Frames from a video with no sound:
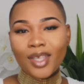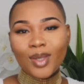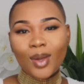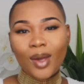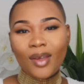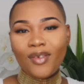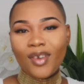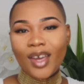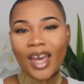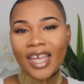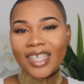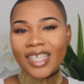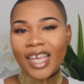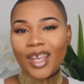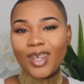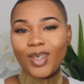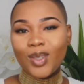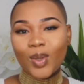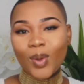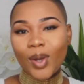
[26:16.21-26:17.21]
So if you guys are
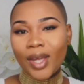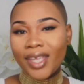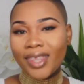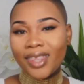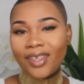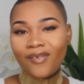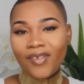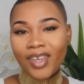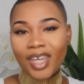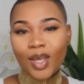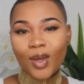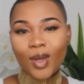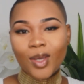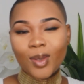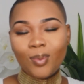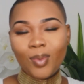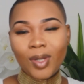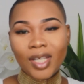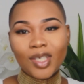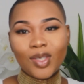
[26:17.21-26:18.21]
enjoying the
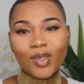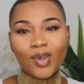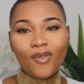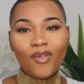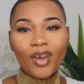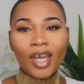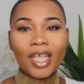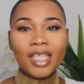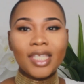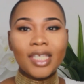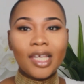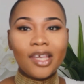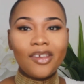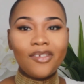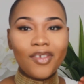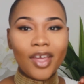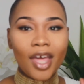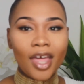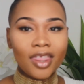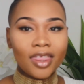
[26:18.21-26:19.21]
videos, please do not forget to
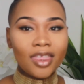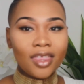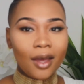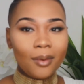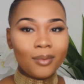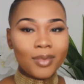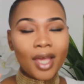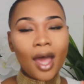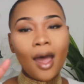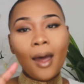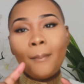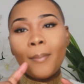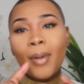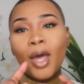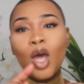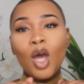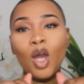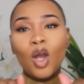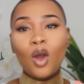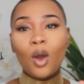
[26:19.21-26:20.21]
give it a thumbs up,
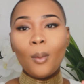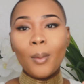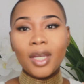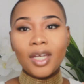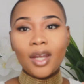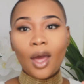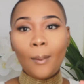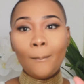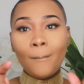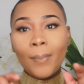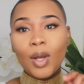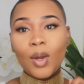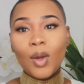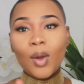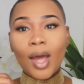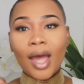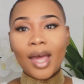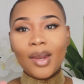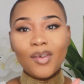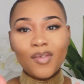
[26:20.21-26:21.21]
comment down
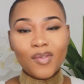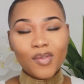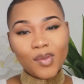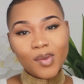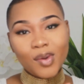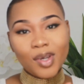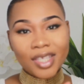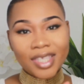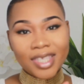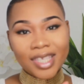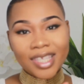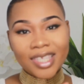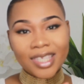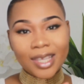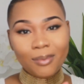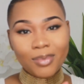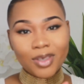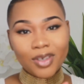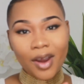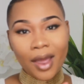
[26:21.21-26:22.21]
below, and of course
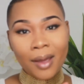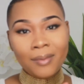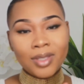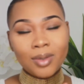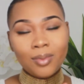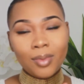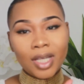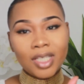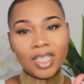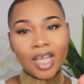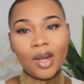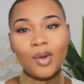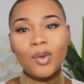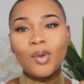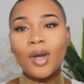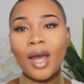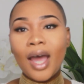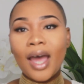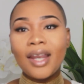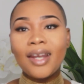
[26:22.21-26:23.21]
subscribe to my
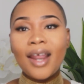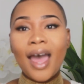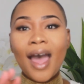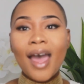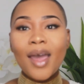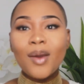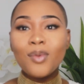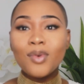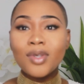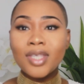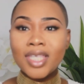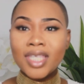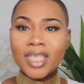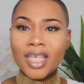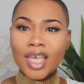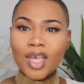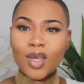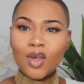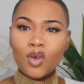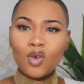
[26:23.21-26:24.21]
channel, and I will
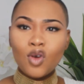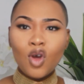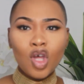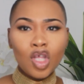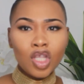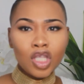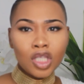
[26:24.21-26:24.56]
see you